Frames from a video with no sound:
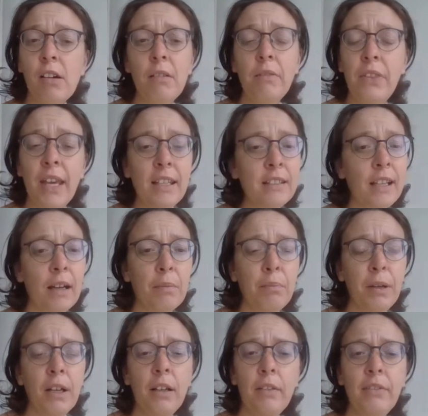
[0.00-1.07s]
these are
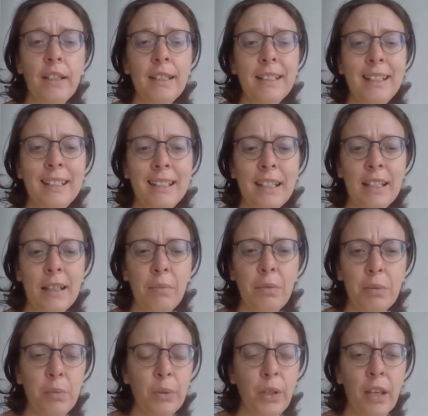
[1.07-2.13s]
perfectly
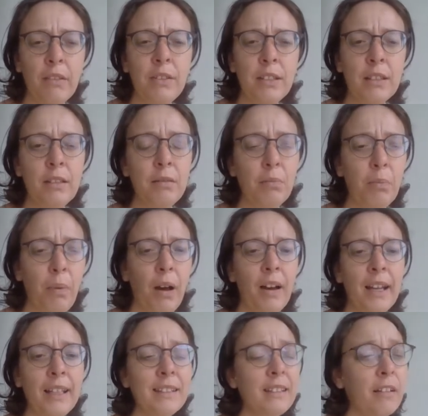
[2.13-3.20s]
acceptable gifts and
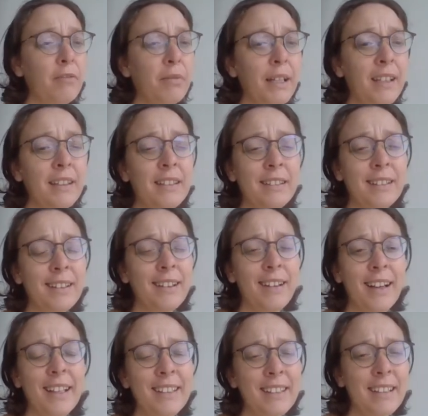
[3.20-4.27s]
buying stuff because,
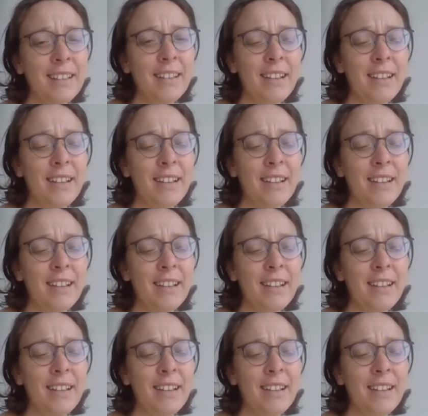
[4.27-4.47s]
guys,